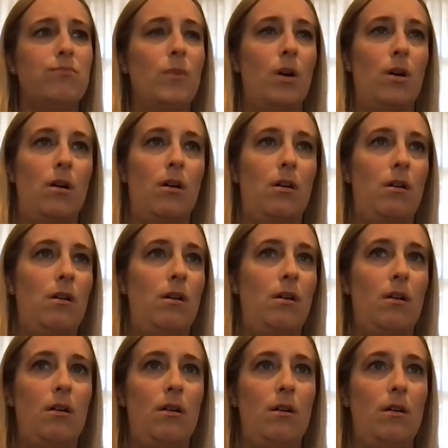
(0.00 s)

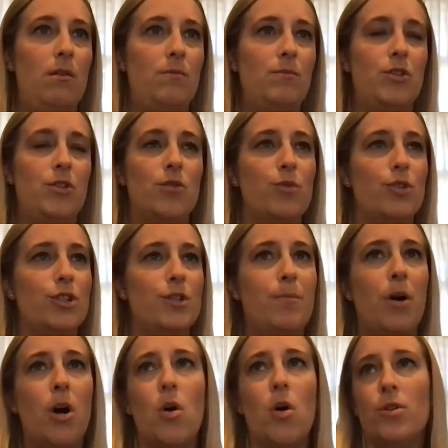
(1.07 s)
uh there was
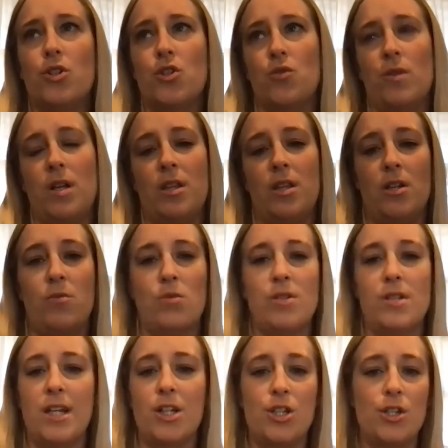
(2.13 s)
poetry, there were
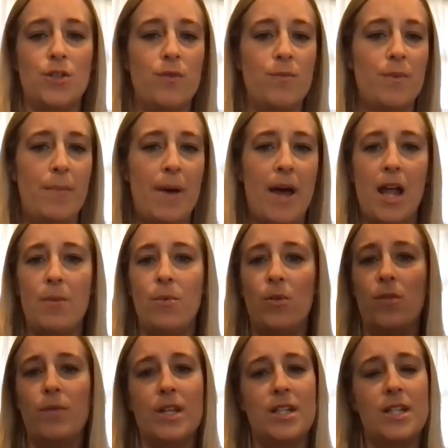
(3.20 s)
sections from the
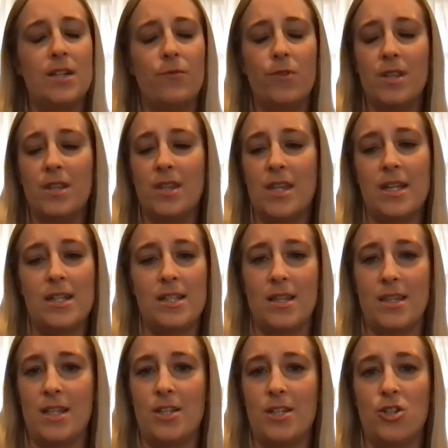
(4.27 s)
Bible, like different things
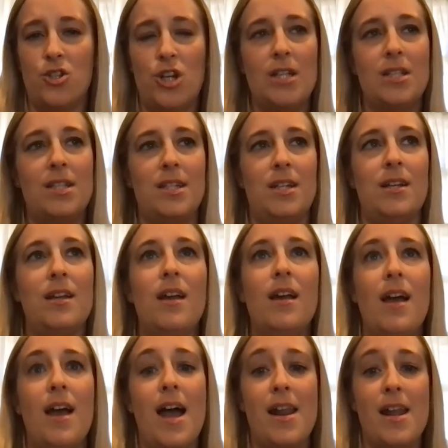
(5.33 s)
that they suggested.
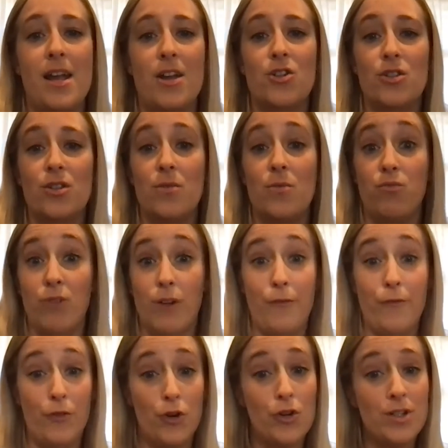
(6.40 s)
And I actually
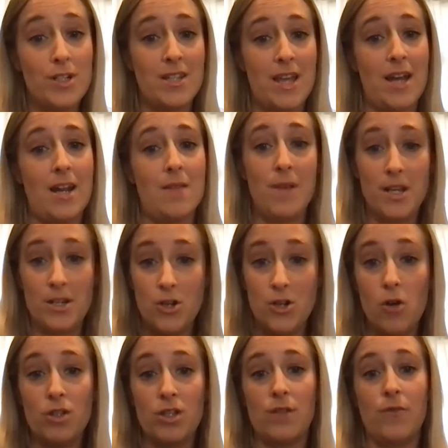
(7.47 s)
referred to that. I made
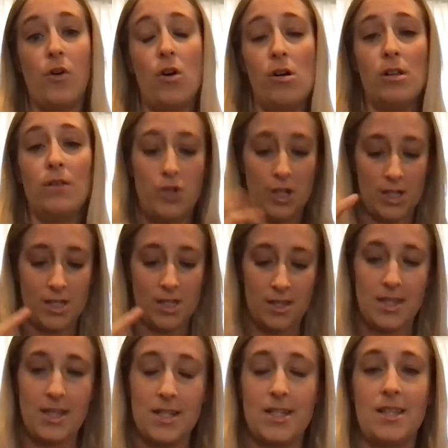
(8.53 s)
notes of all of just the
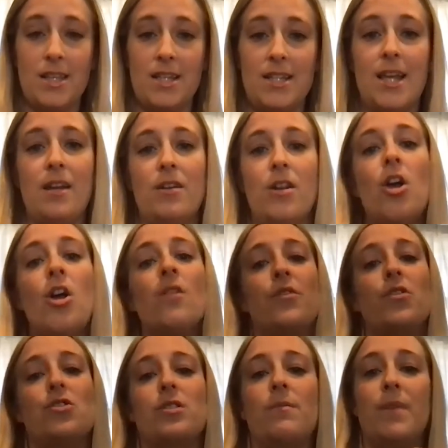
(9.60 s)
things that they said. And
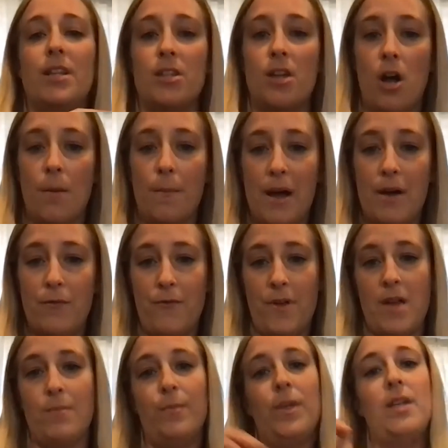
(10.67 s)
there's some that about
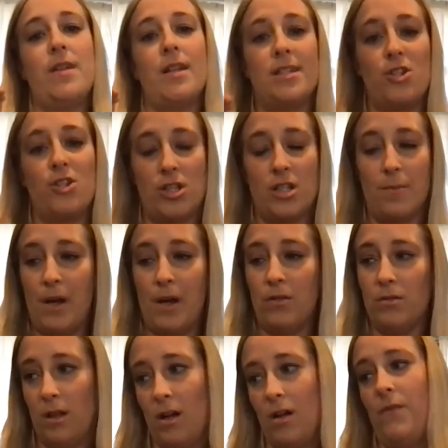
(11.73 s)
family, that's just about
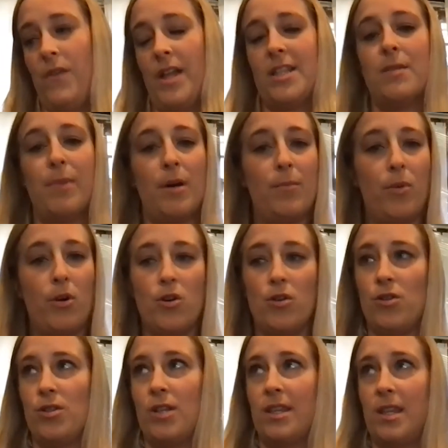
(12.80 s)
love, that's about
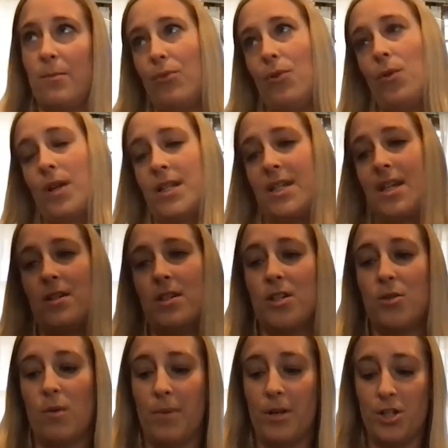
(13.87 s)
partners. Like they broke it down
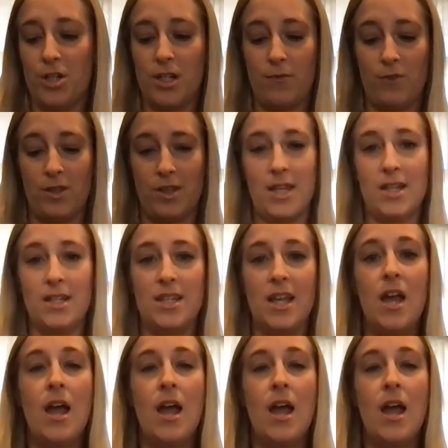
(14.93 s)
into a bunch of different things.